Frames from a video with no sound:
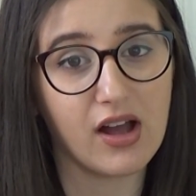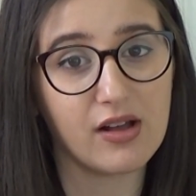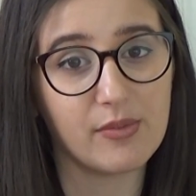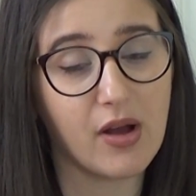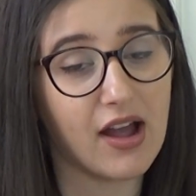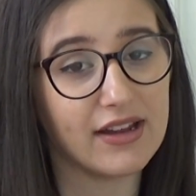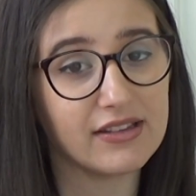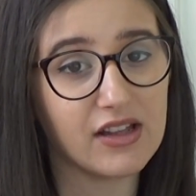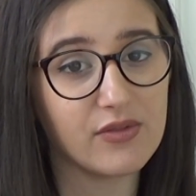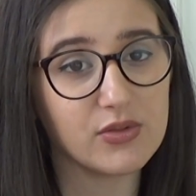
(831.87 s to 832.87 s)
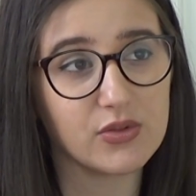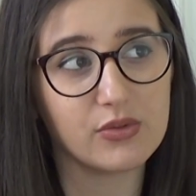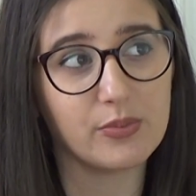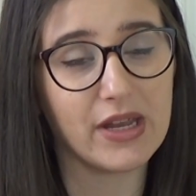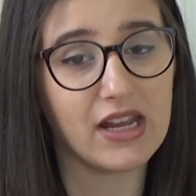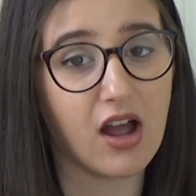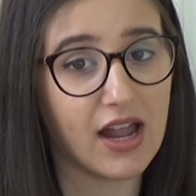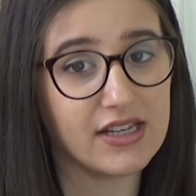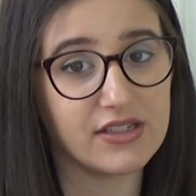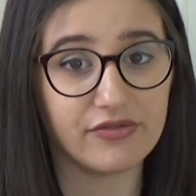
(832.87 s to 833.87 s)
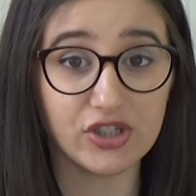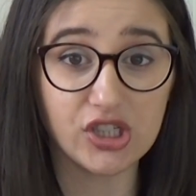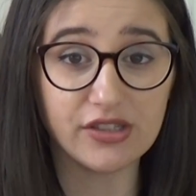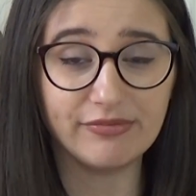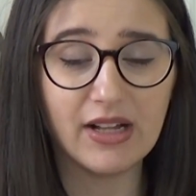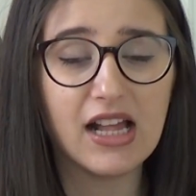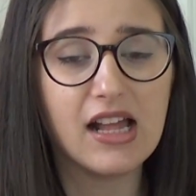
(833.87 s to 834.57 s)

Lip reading: iron levels or be iron deficient.